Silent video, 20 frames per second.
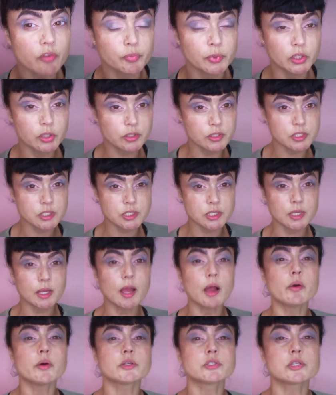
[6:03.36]
but you can see
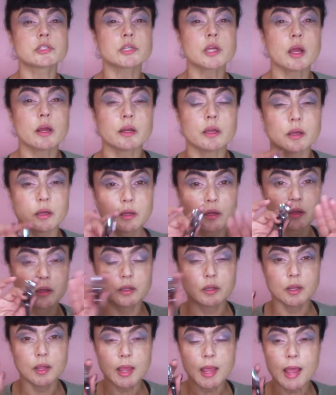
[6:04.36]
how it just kind of
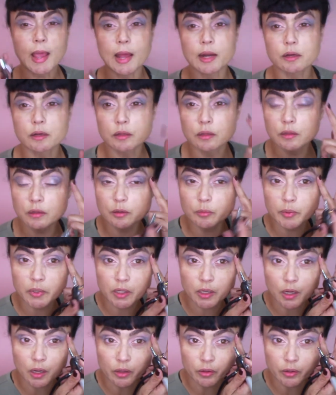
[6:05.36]
added a little bit of
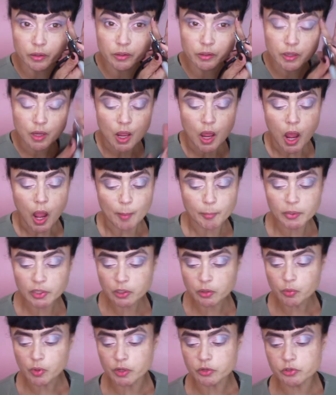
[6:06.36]
color. I'm going to
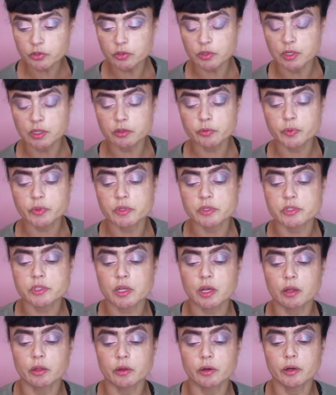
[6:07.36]
go underneath with this
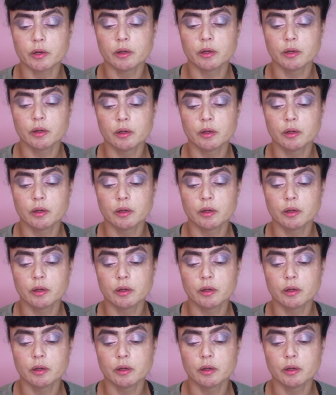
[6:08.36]
color.